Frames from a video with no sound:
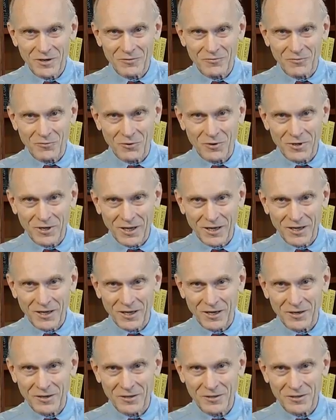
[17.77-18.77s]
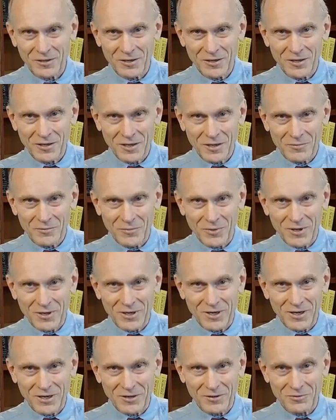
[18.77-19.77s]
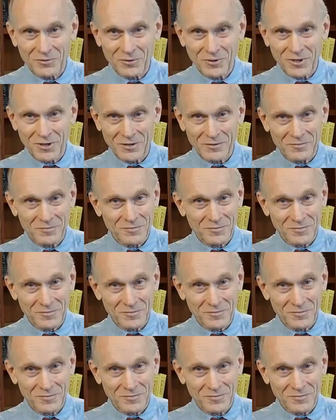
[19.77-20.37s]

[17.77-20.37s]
4 decades, but it is really